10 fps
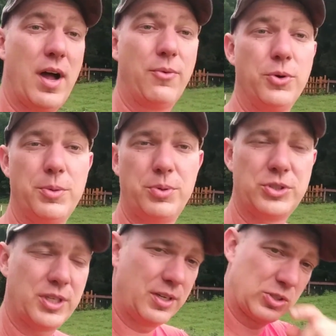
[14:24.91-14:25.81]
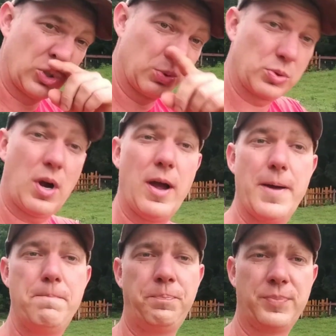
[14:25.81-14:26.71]
I really appreciate you.
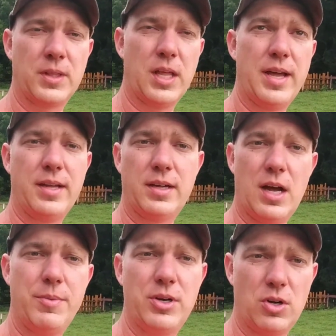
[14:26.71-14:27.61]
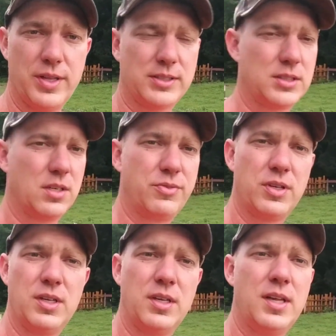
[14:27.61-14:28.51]
Subscribe, like, comment, all that stuff.
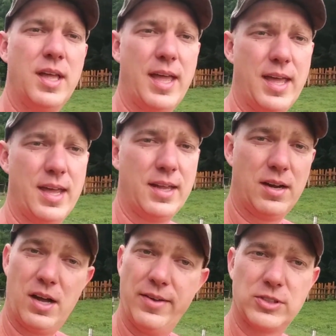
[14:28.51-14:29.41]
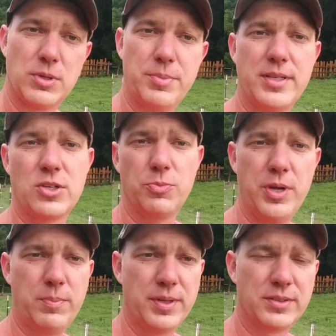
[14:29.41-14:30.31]
And I'll have some updates on the
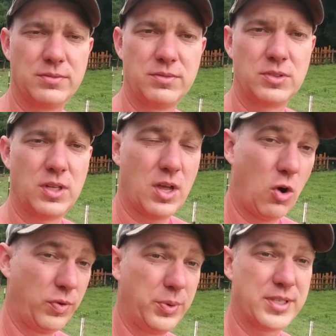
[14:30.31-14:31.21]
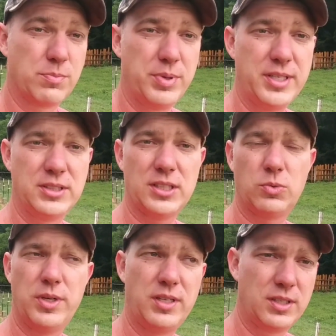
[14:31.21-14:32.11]
pig pen. Hopefully we get some pigs next
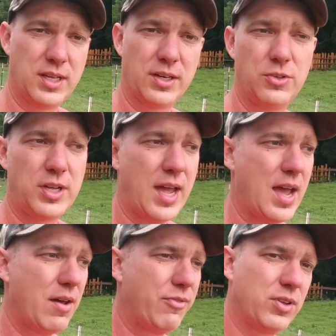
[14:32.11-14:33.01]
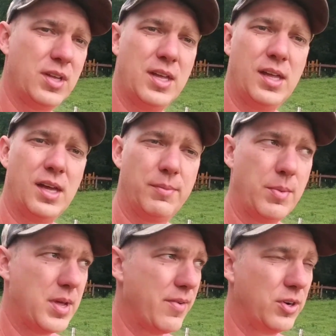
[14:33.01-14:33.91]
week, get a new calf,
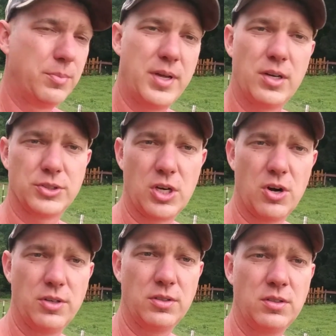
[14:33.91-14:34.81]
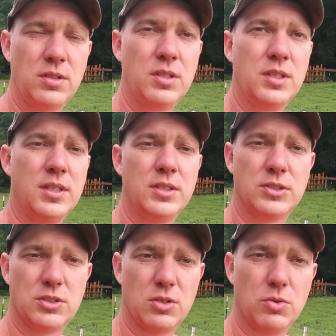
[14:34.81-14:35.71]
maybe have an update on the garden.
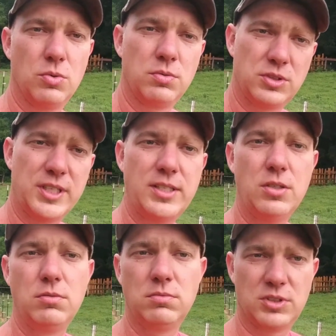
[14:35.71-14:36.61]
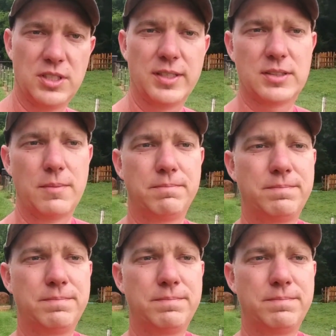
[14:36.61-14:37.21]
So stay tuned. See you next time.